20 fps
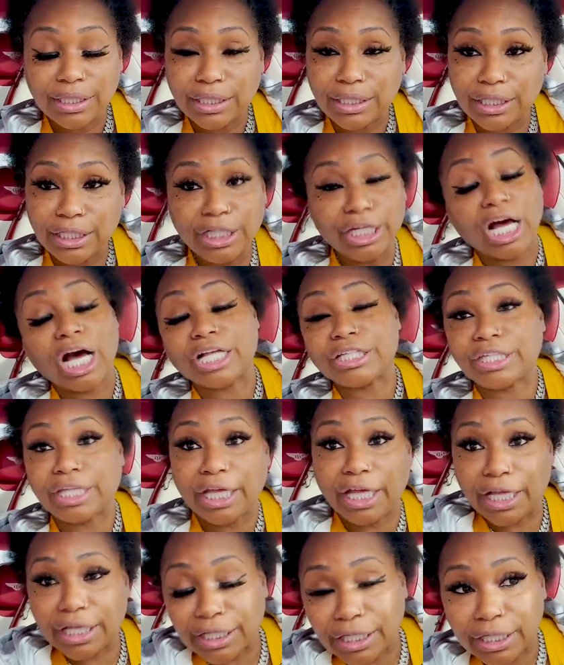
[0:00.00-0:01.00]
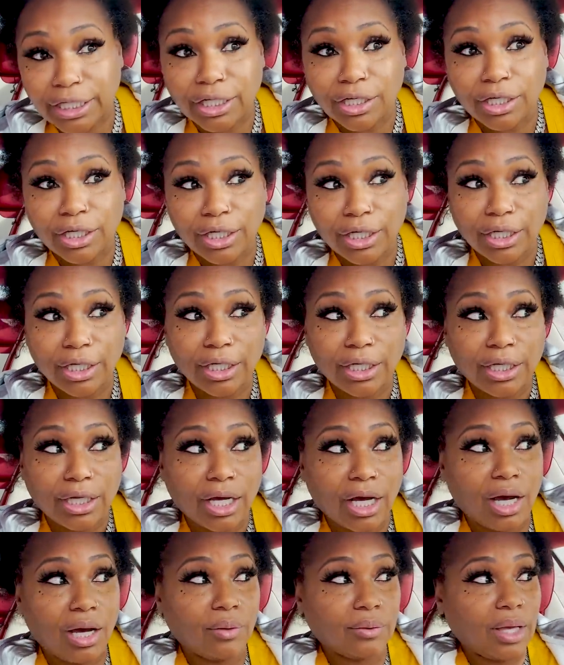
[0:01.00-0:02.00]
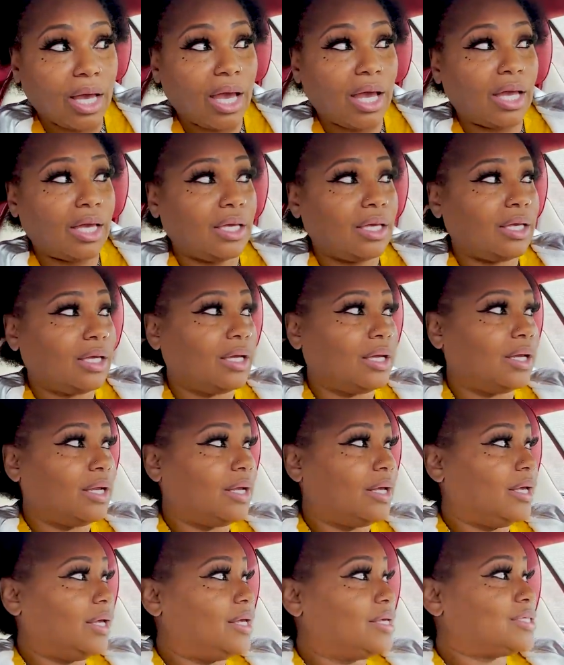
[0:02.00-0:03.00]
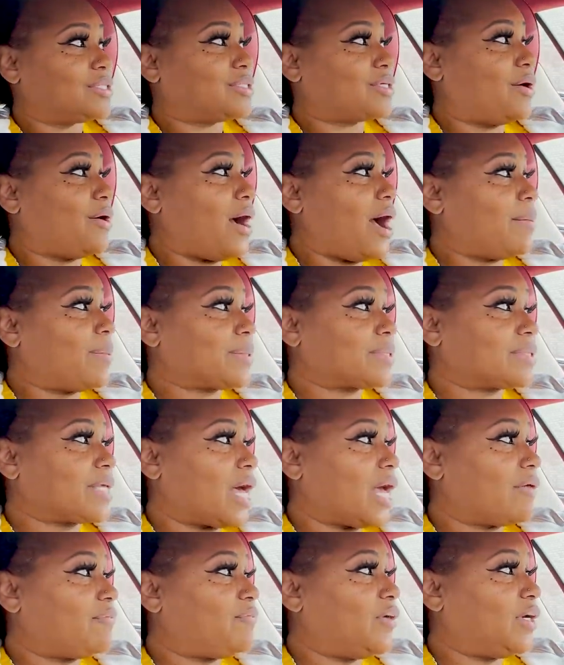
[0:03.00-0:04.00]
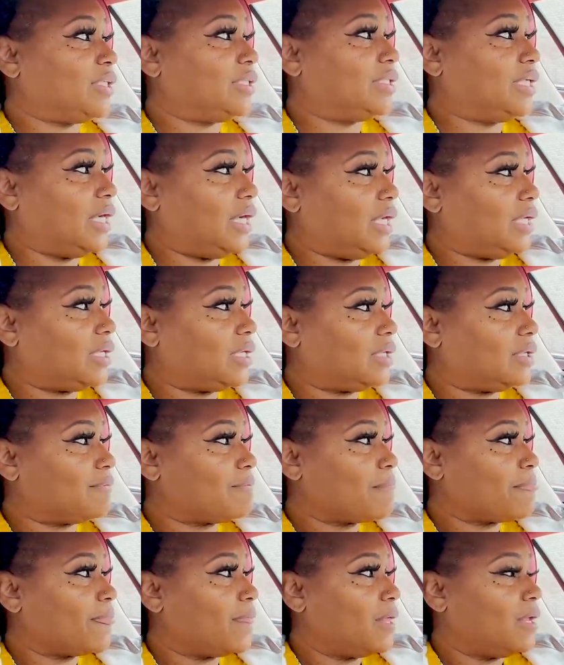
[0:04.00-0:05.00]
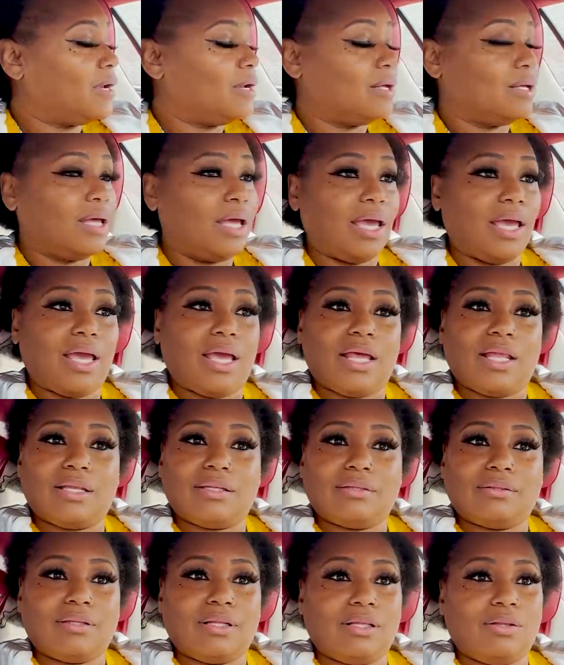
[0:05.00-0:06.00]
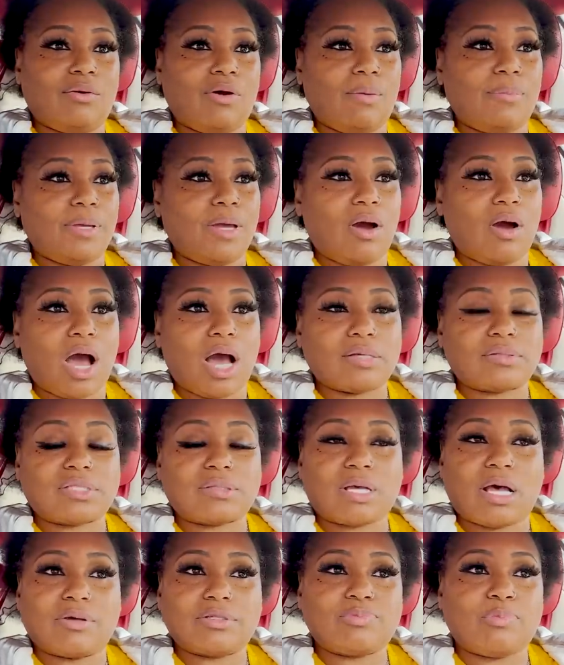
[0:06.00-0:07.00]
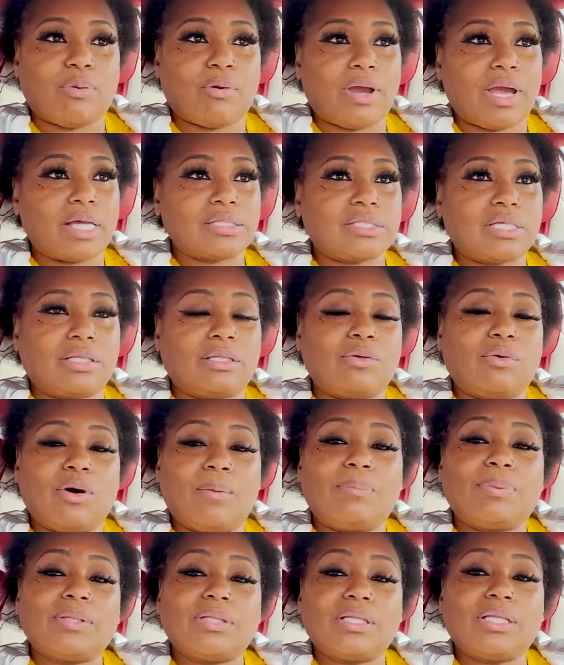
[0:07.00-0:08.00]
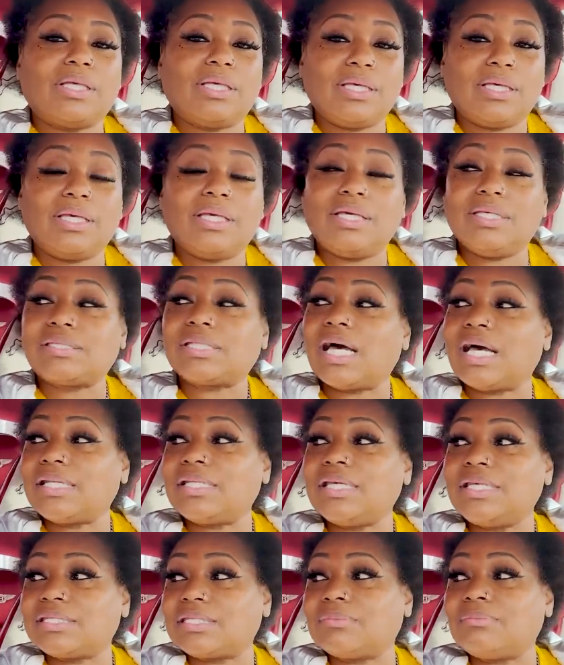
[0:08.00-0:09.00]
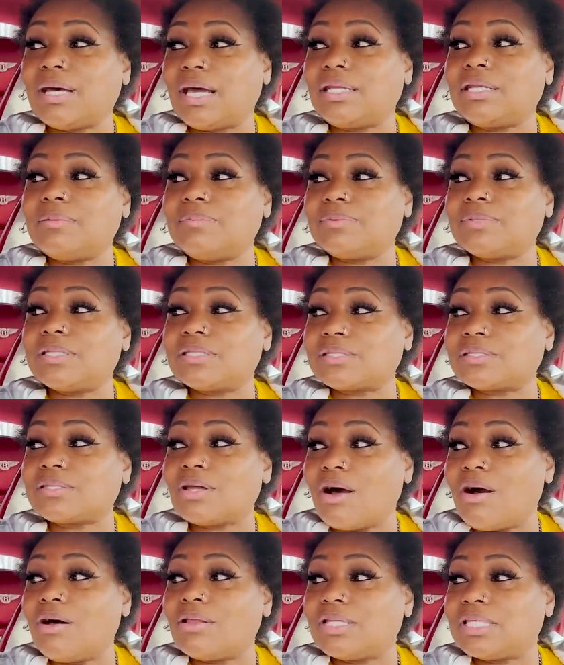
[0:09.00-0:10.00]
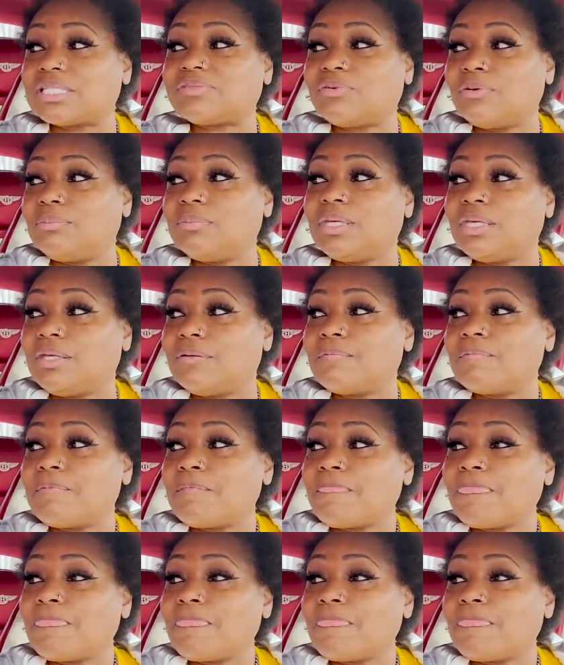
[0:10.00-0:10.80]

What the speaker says: Nothing. Okay. So I was like, forget it. And Lord behold, I was praying. I said, Lord, please, I need somebody to install this for me.